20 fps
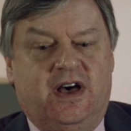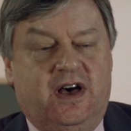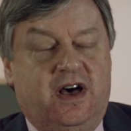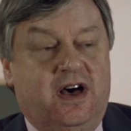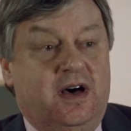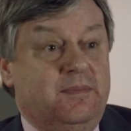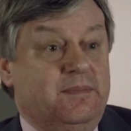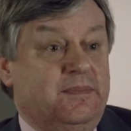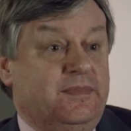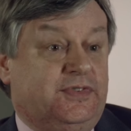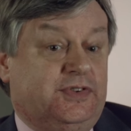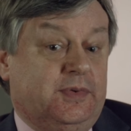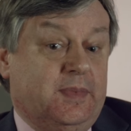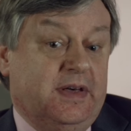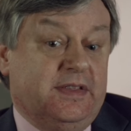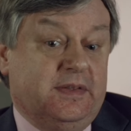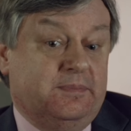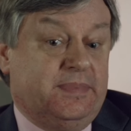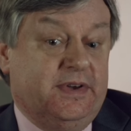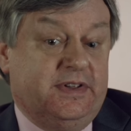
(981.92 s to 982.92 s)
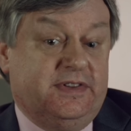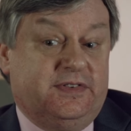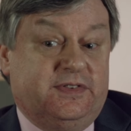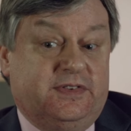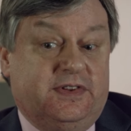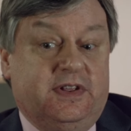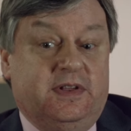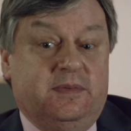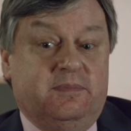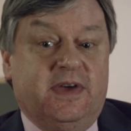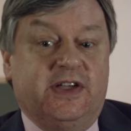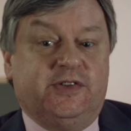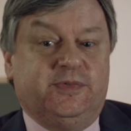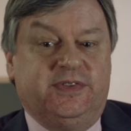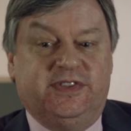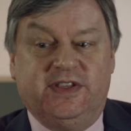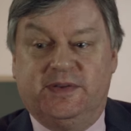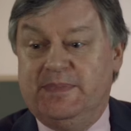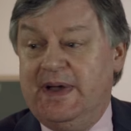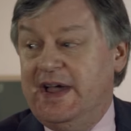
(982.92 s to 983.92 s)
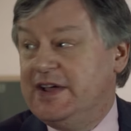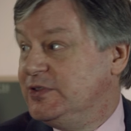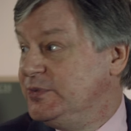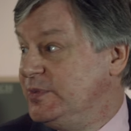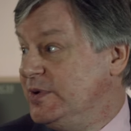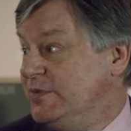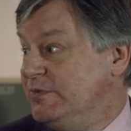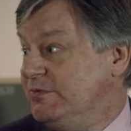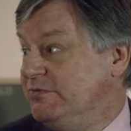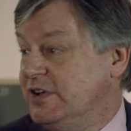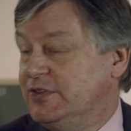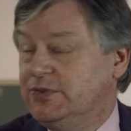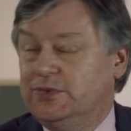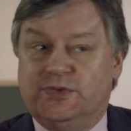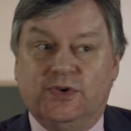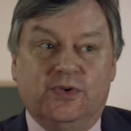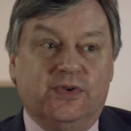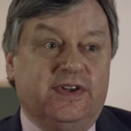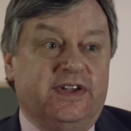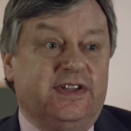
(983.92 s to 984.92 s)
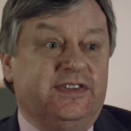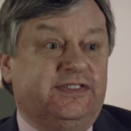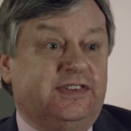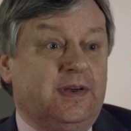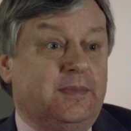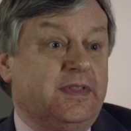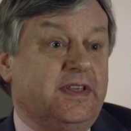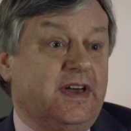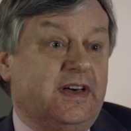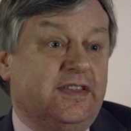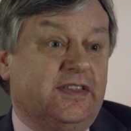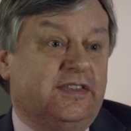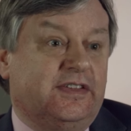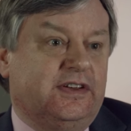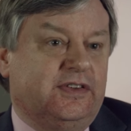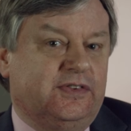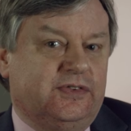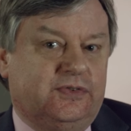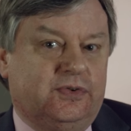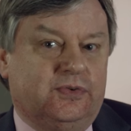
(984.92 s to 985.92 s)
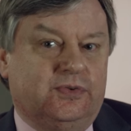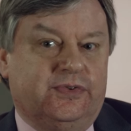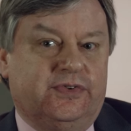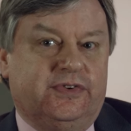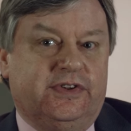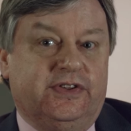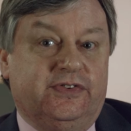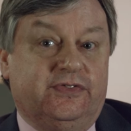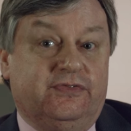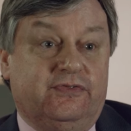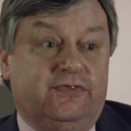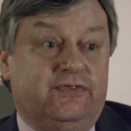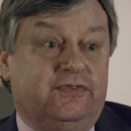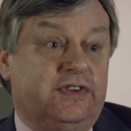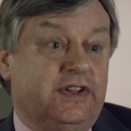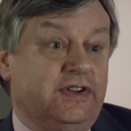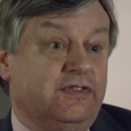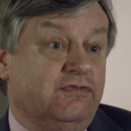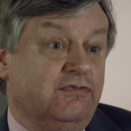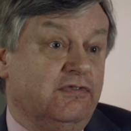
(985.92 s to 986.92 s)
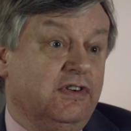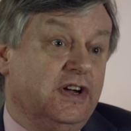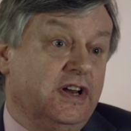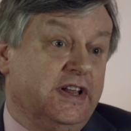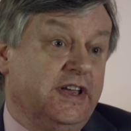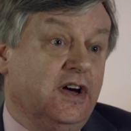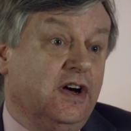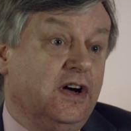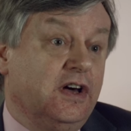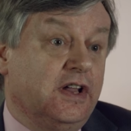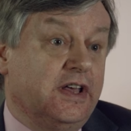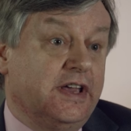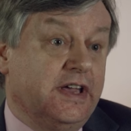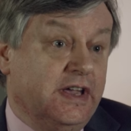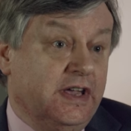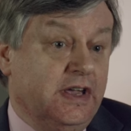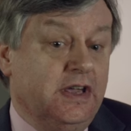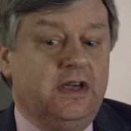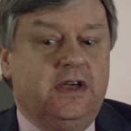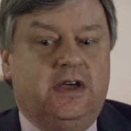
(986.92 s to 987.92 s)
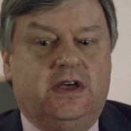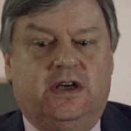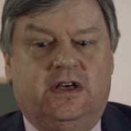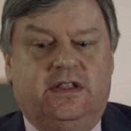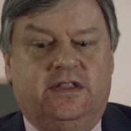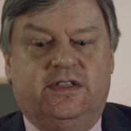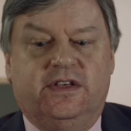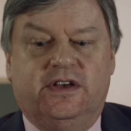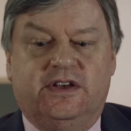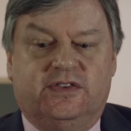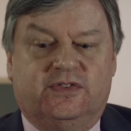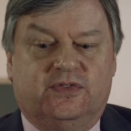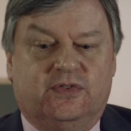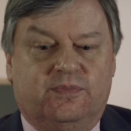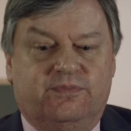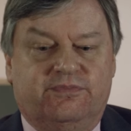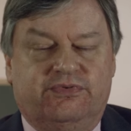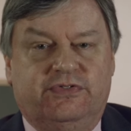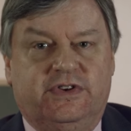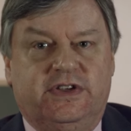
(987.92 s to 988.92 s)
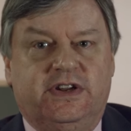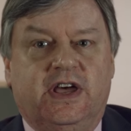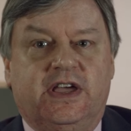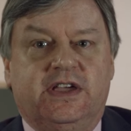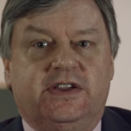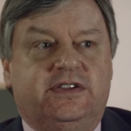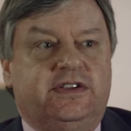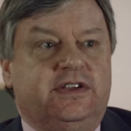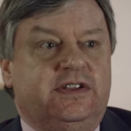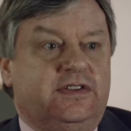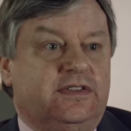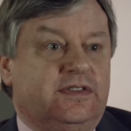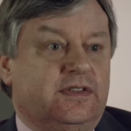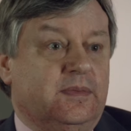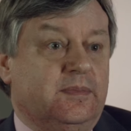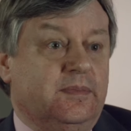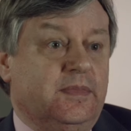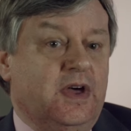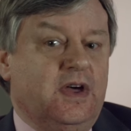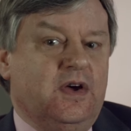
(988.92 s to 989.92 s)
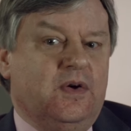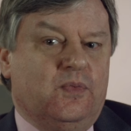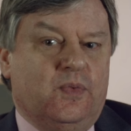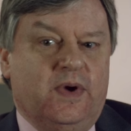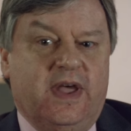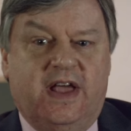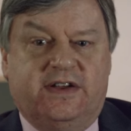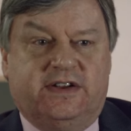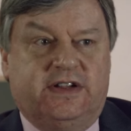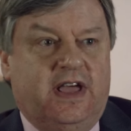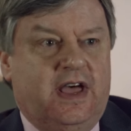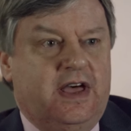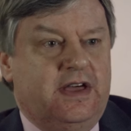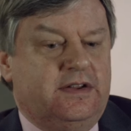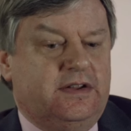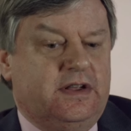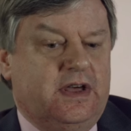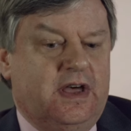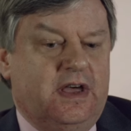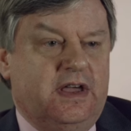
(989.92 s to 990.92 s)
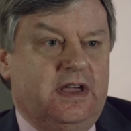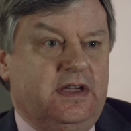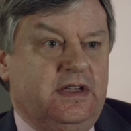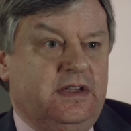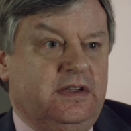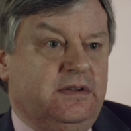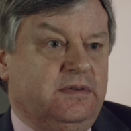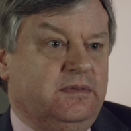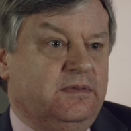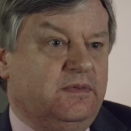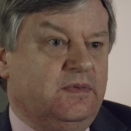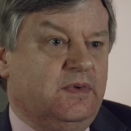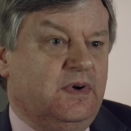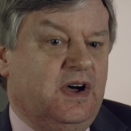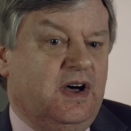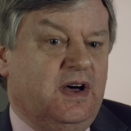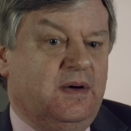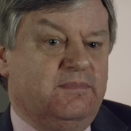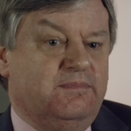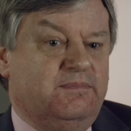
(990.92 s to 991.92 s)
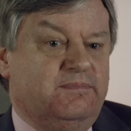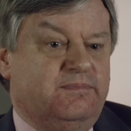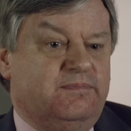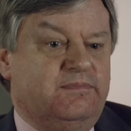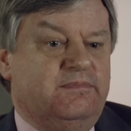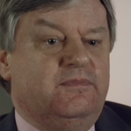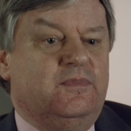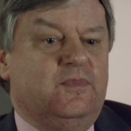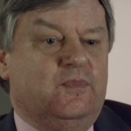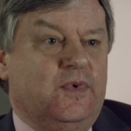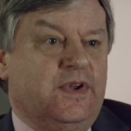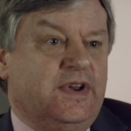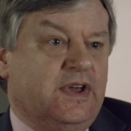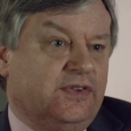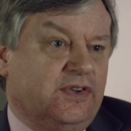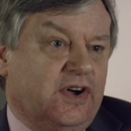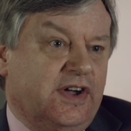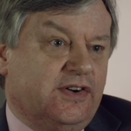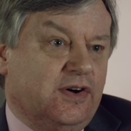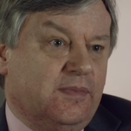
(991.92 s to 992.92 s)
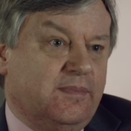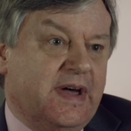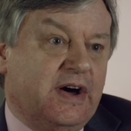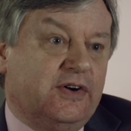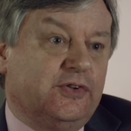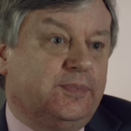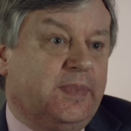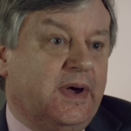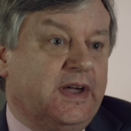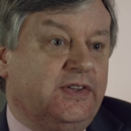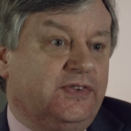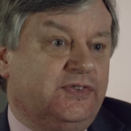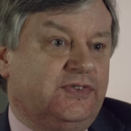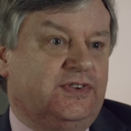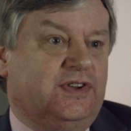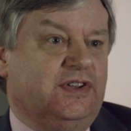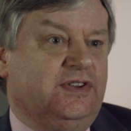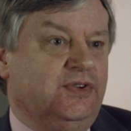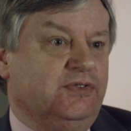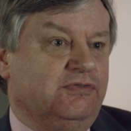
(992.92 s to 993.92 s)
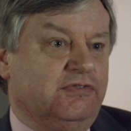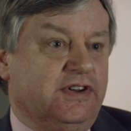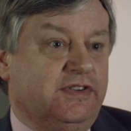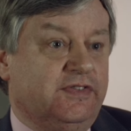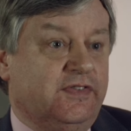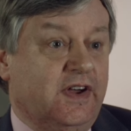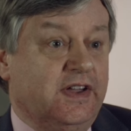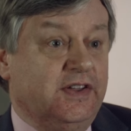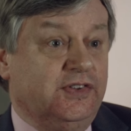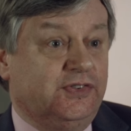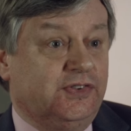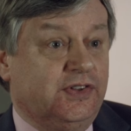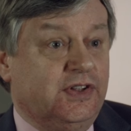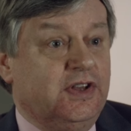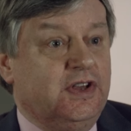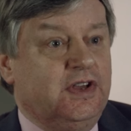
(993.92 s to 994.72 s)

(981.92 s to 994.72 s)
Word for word: Um, some other, but it makes me think back as well. Russell talking, some of the other things Torch did, did really early, that sort of predated them. We actually had a um, Windows Icon mouse-based user interface